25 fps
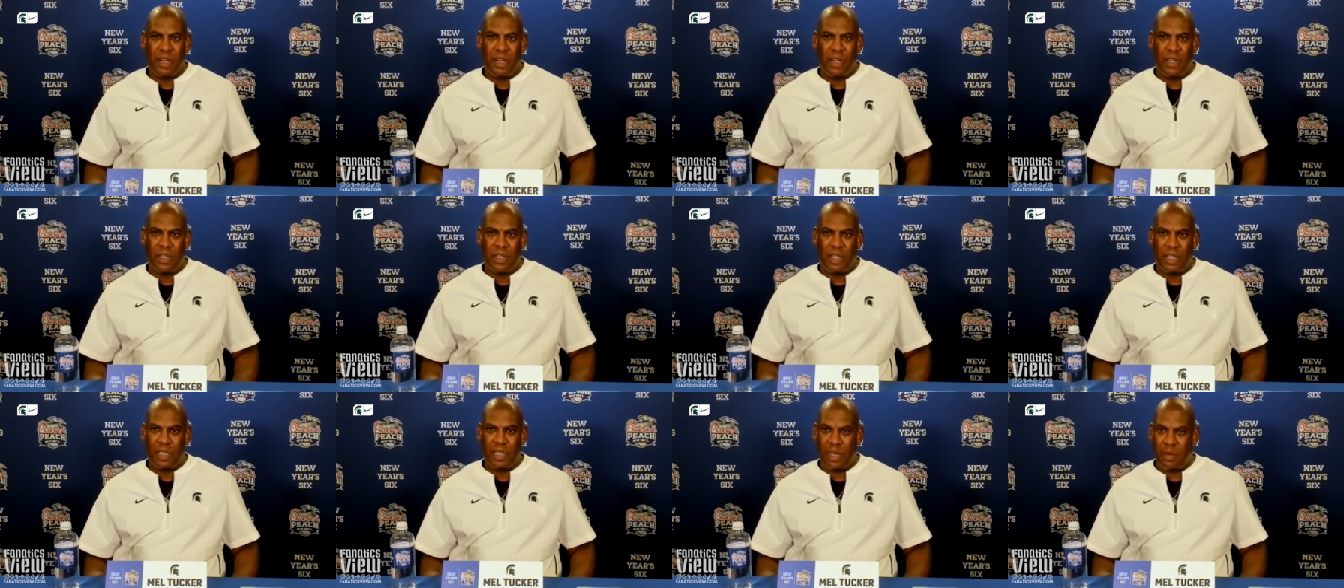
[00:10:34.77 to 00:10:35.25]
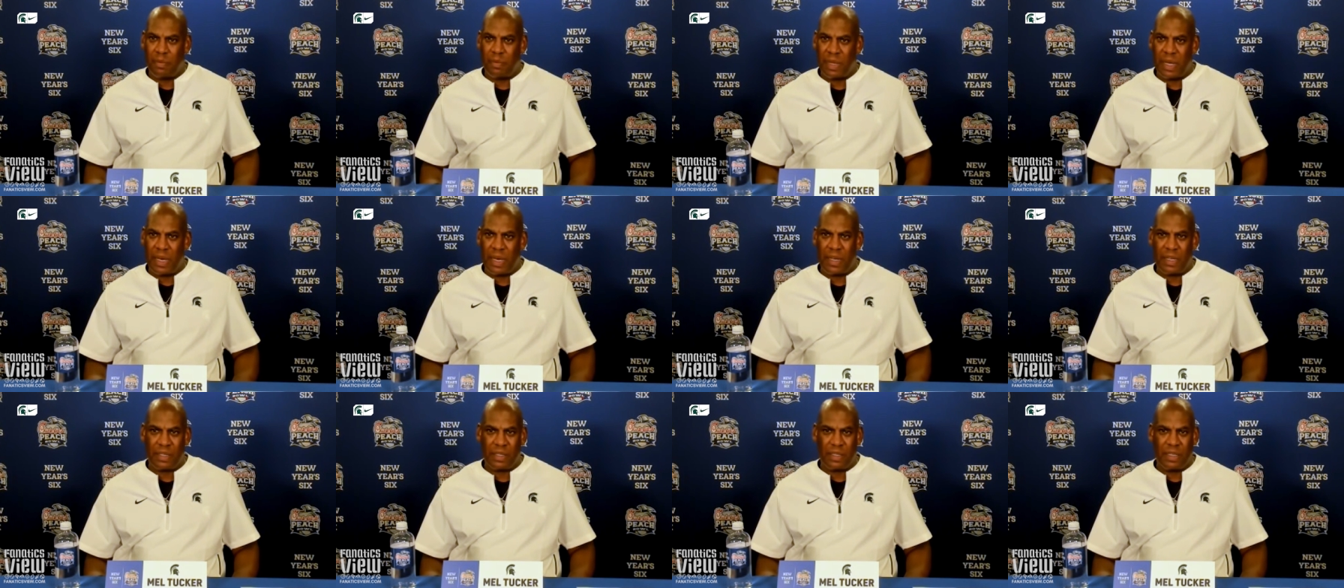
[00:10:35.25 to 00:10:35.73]
all the
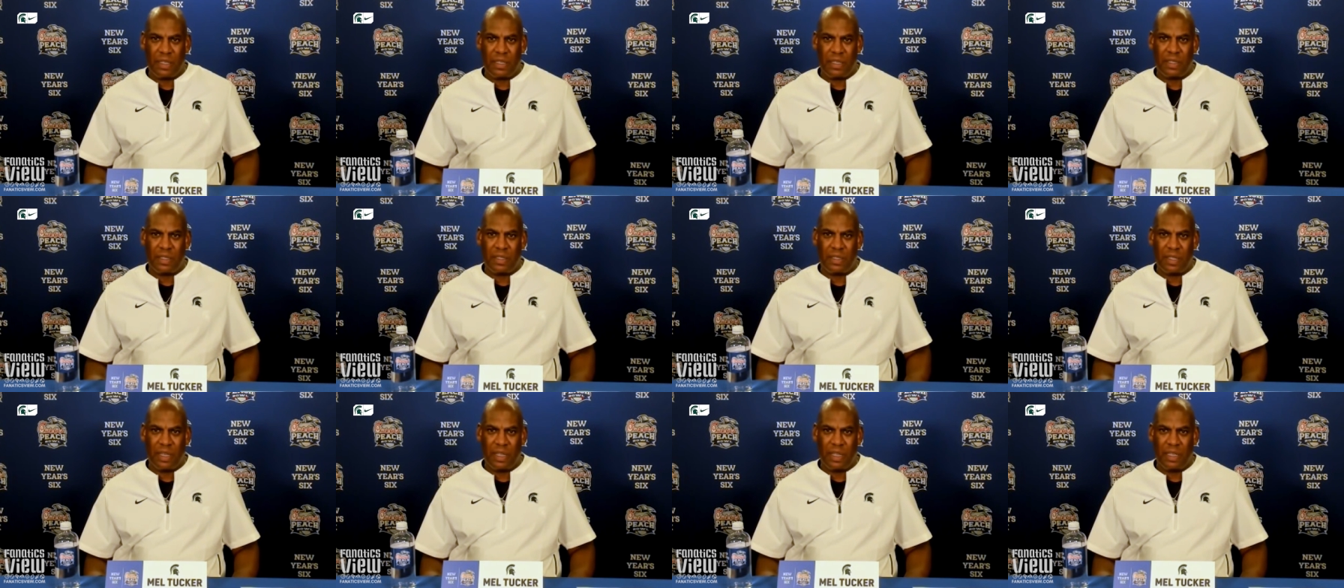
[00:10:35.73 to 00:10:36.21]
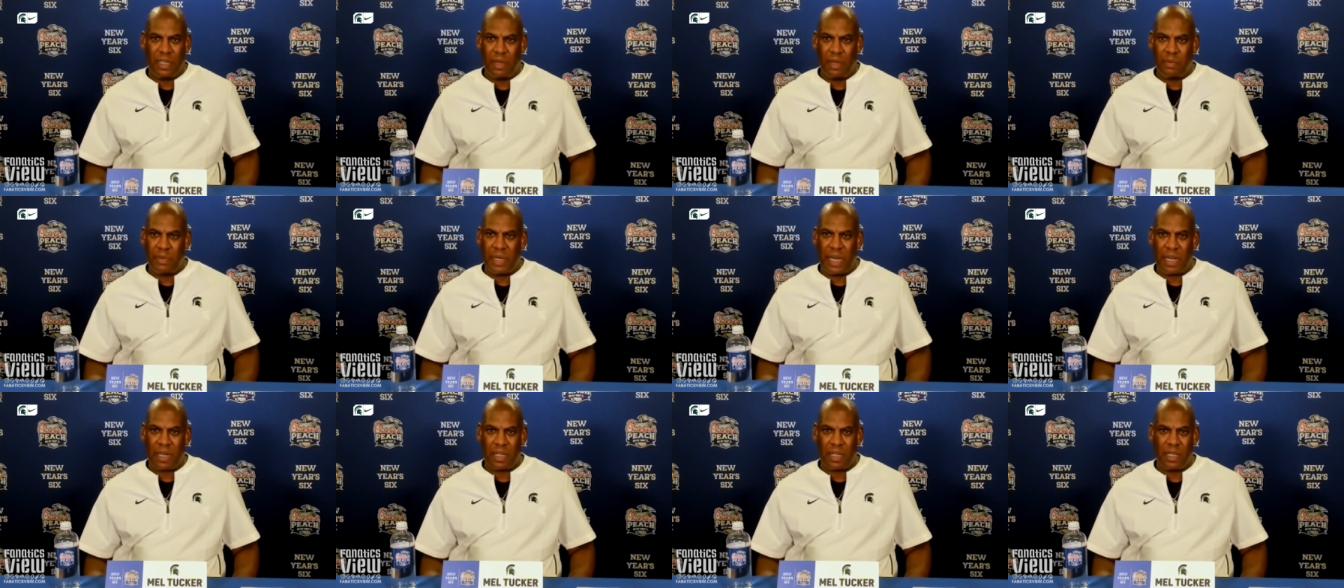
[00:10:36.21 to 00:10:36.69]
alumni uh,
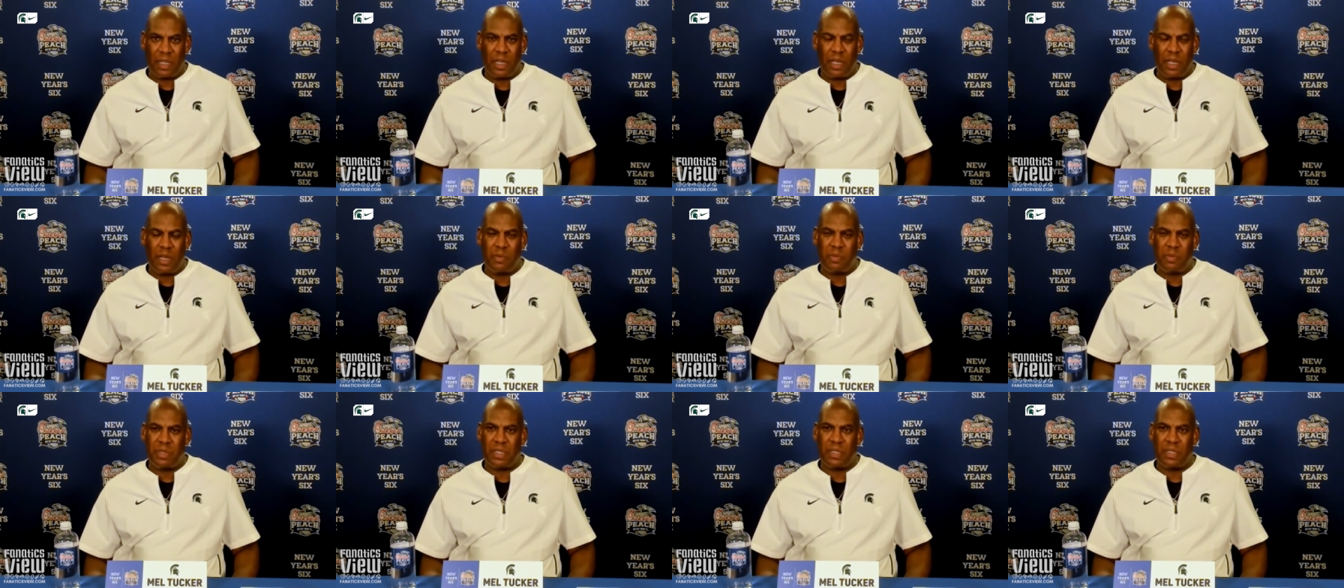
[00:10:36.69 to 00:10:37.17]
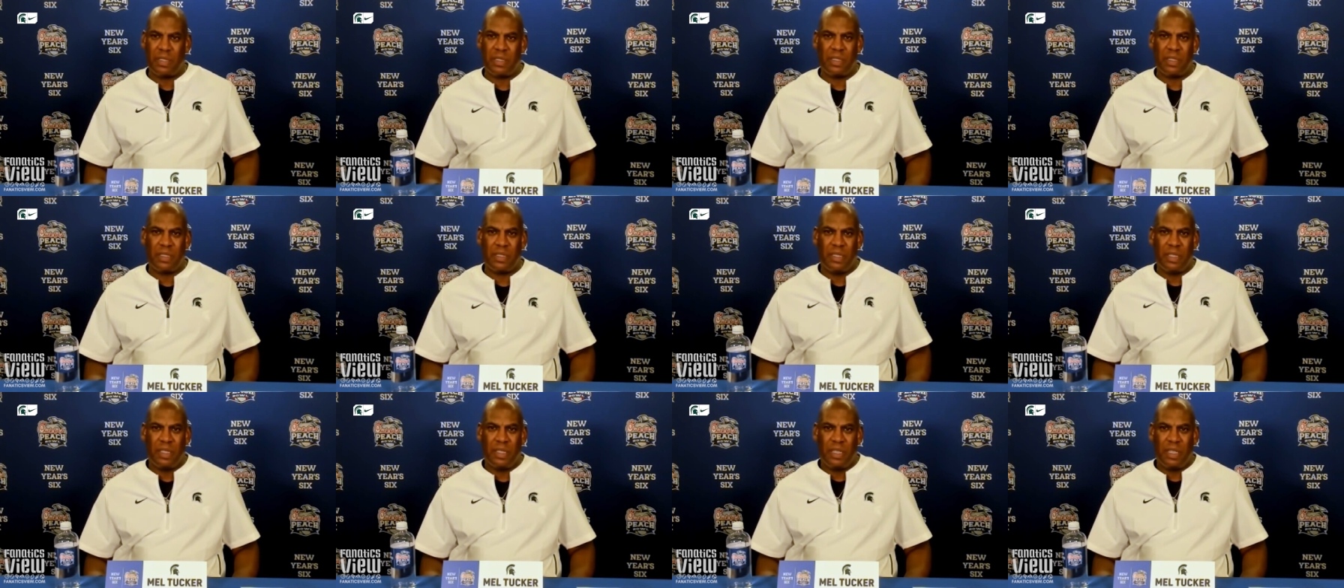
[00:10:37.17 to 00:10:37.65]
alumni clubs, and
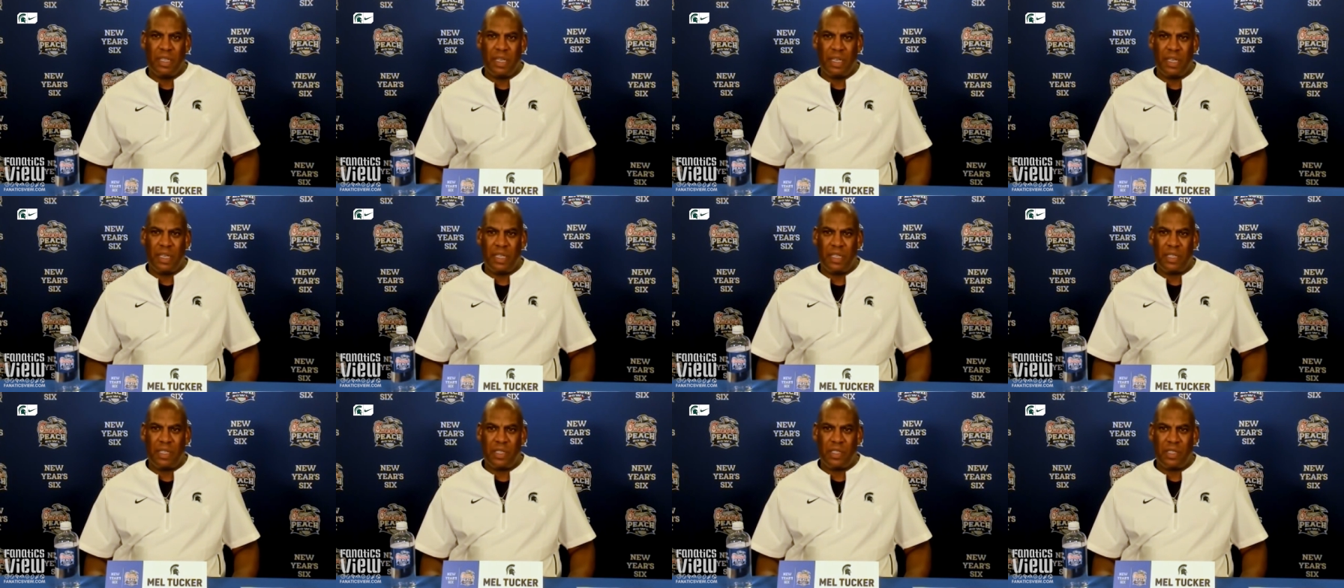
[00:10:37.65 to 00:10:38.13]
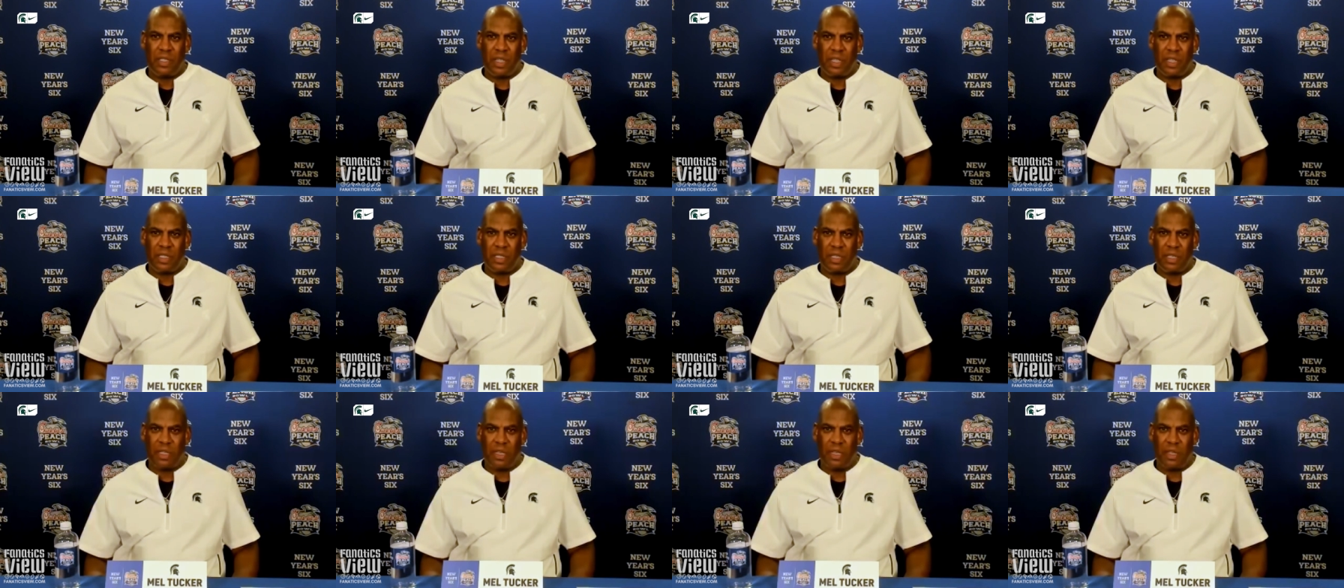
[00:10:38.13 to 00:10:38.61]
and it's
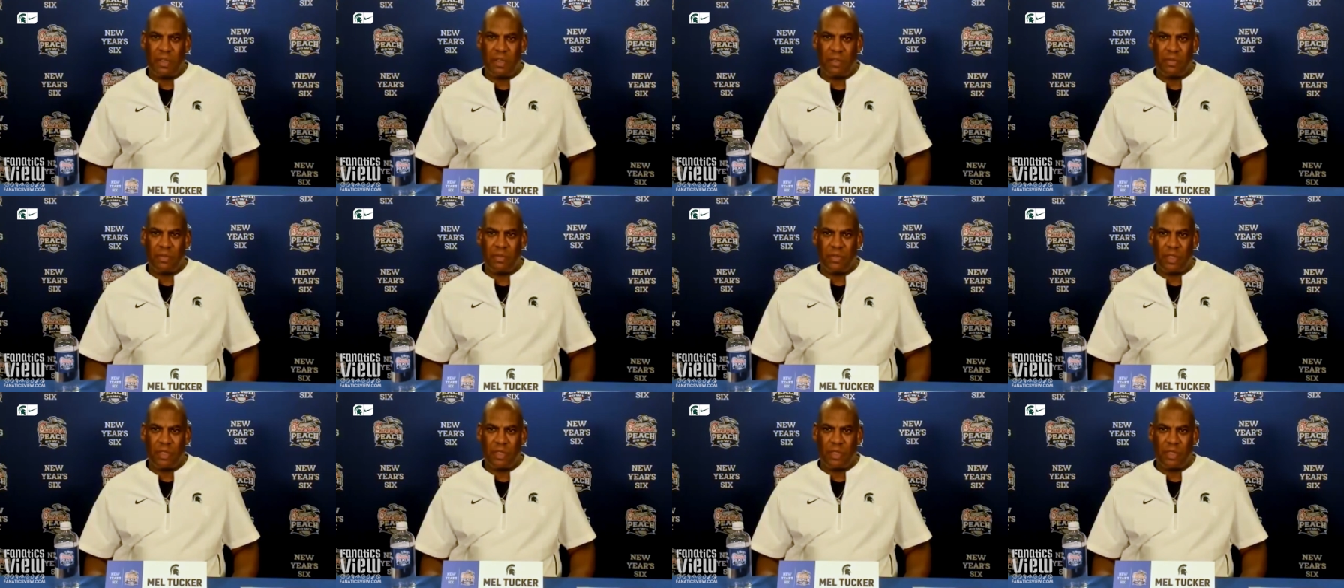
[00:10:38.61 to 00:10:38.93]
just uh,